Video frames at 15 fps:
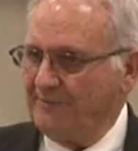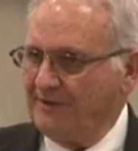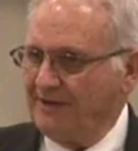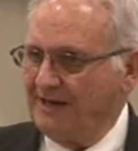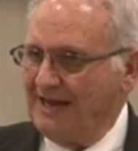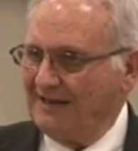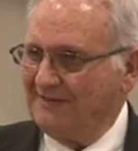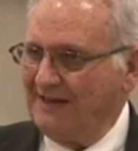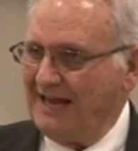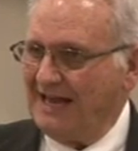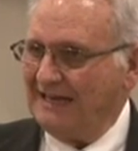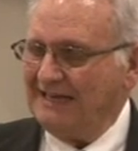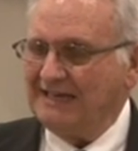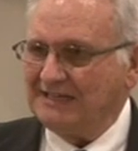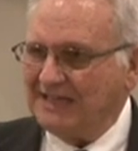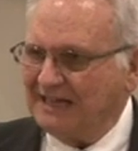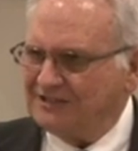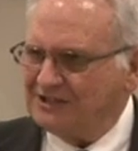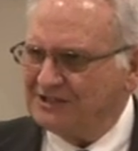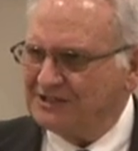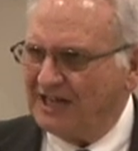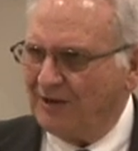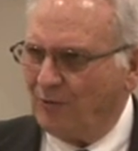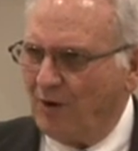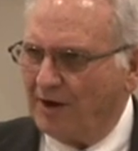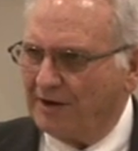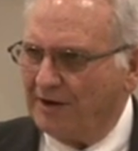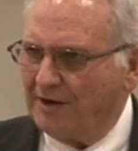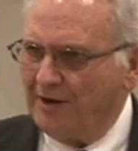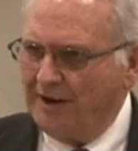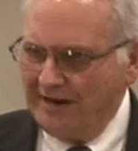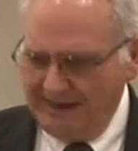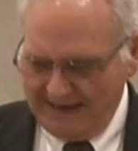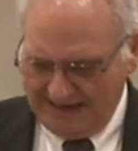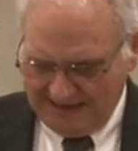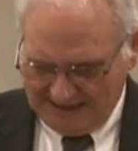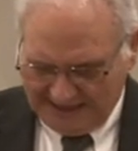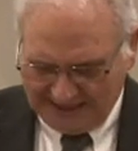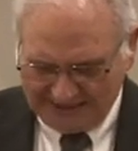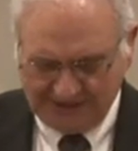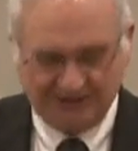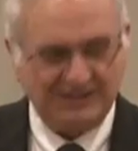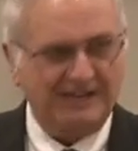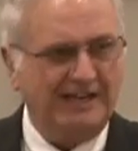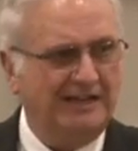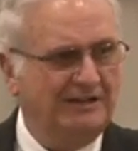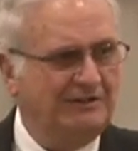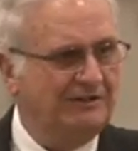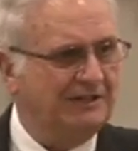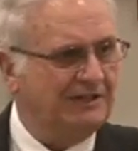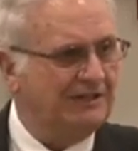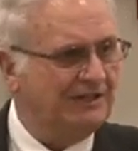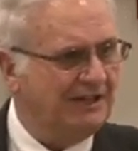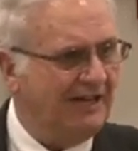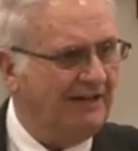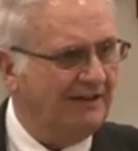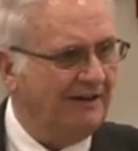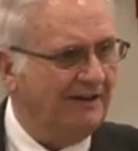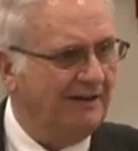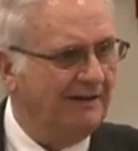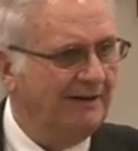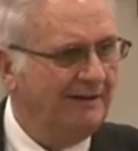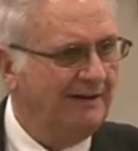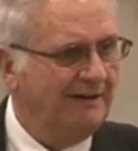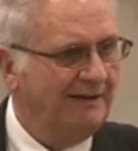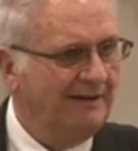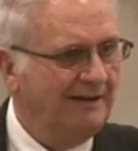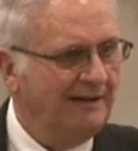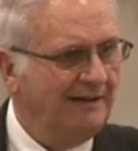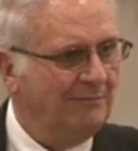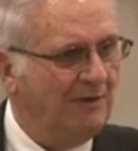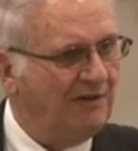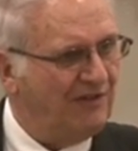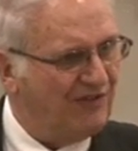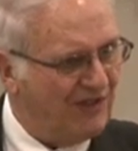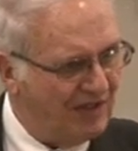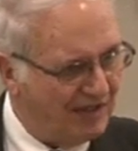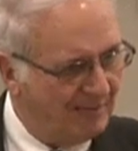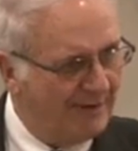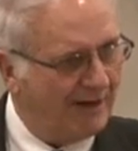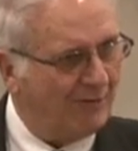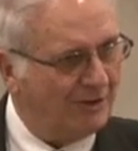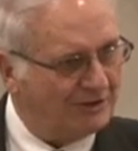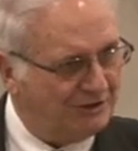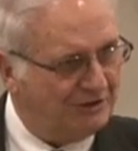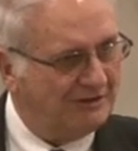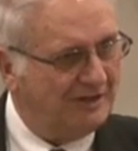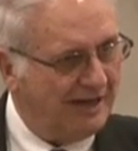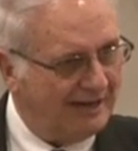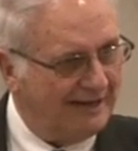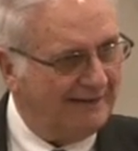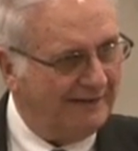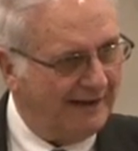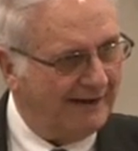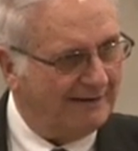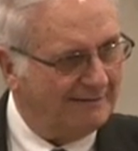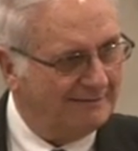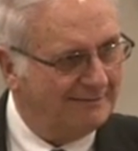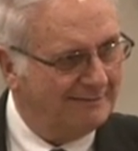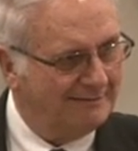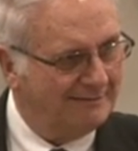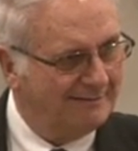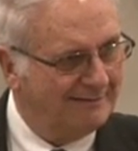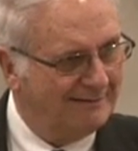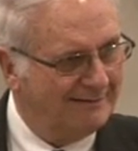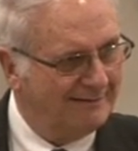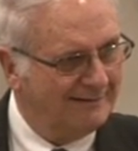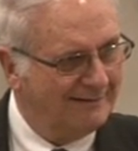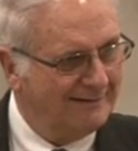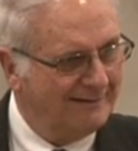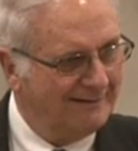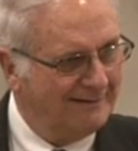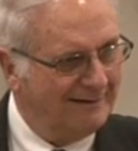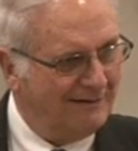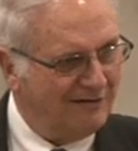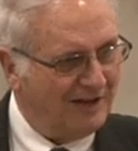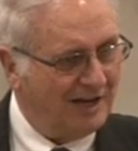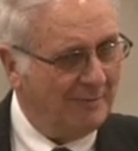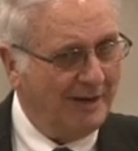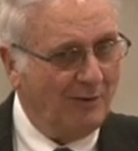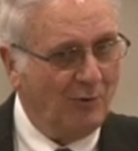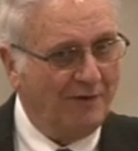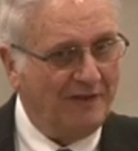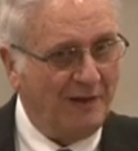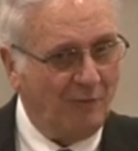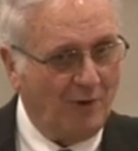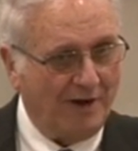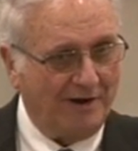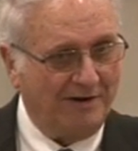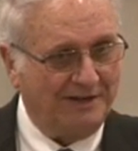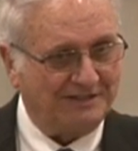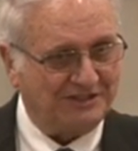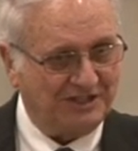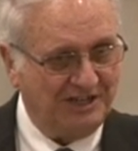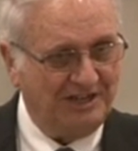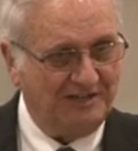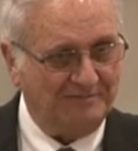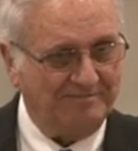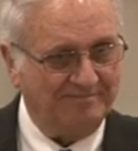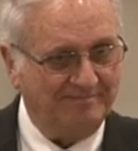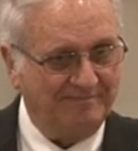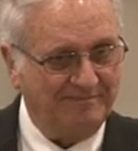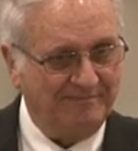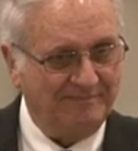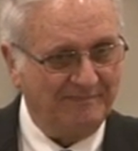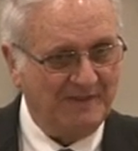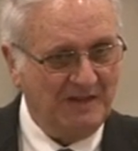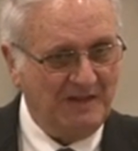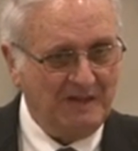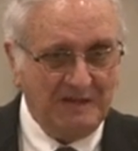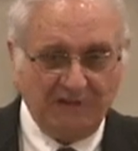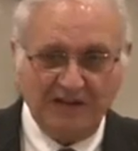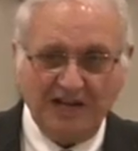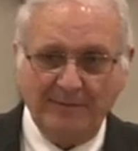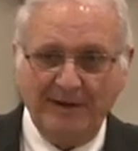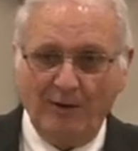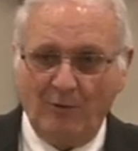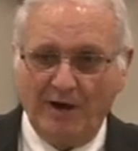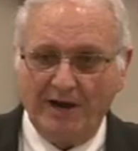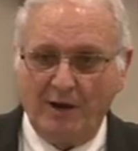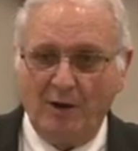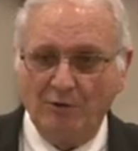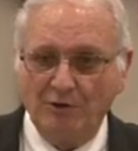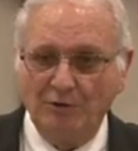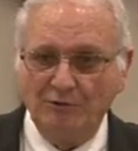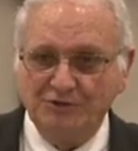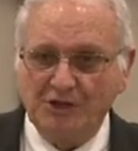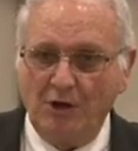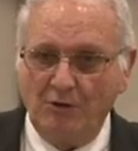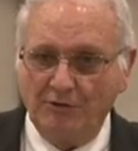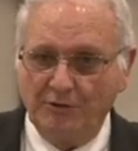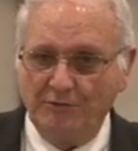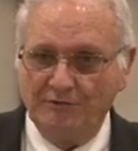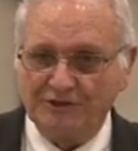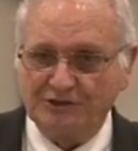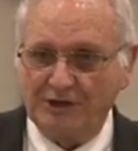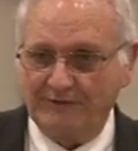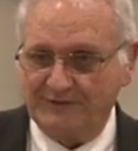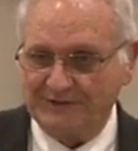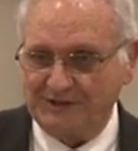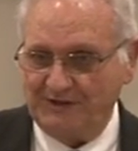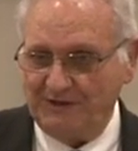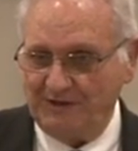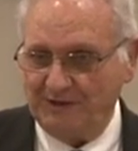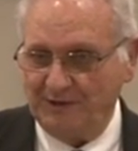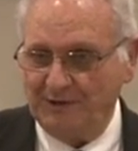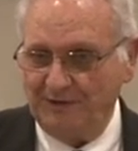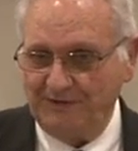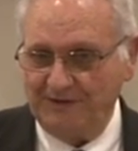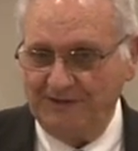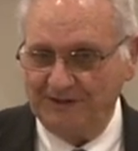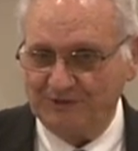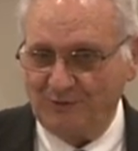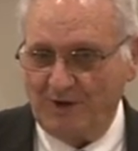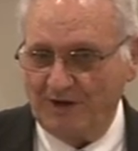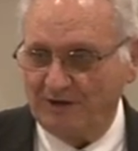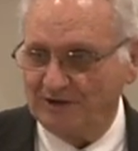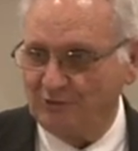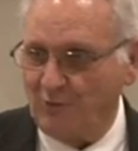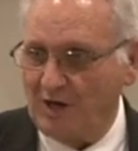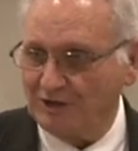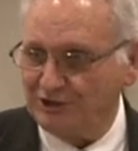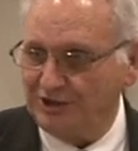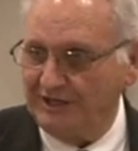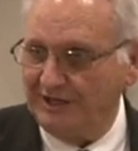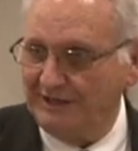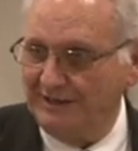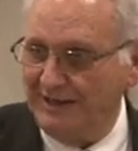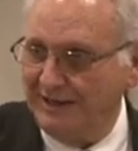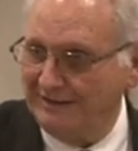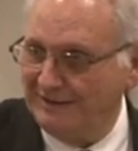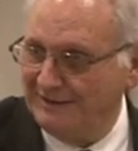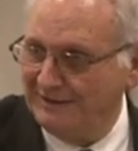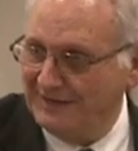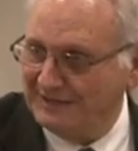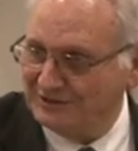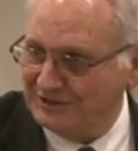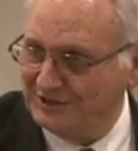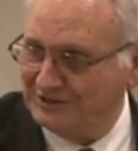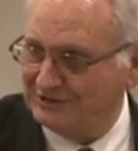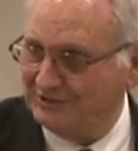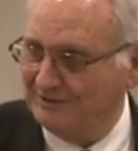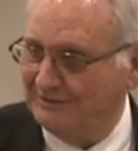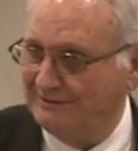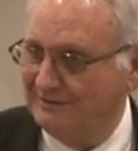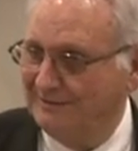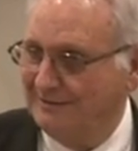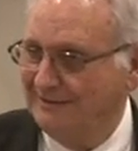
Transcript: something like that. It catches that water and it catches it into a container. But think about what you got in there. Think about where that water has come. Think about what all goes on on the surface of the earth, and this water is washing it down into that cistern.